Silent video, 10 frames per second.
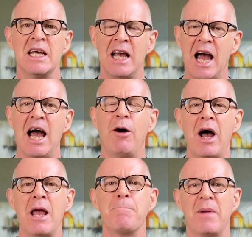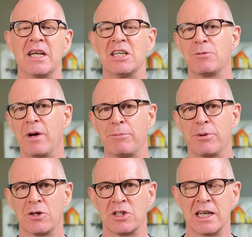how I manage my
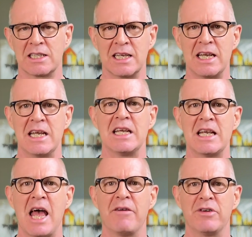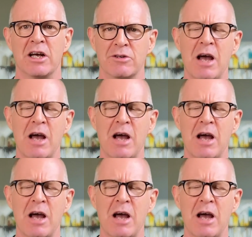projects in Evernote.